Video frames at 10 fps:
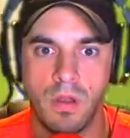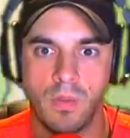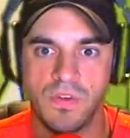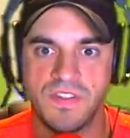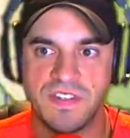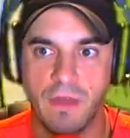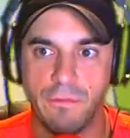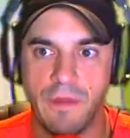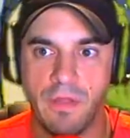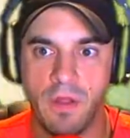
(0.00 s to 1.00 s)
Where's the tail
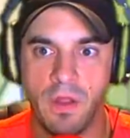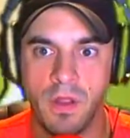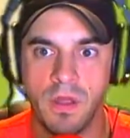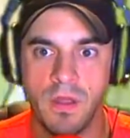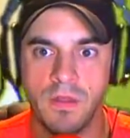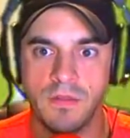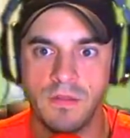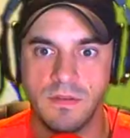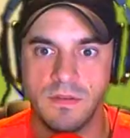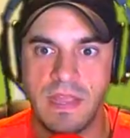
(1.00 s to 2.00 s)
feather?
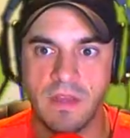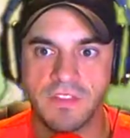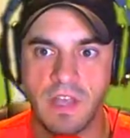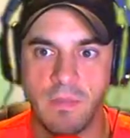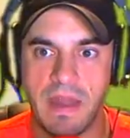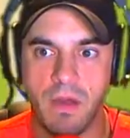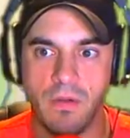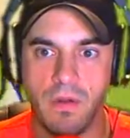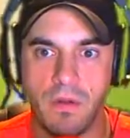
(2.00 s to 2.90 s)
Tail's coming out.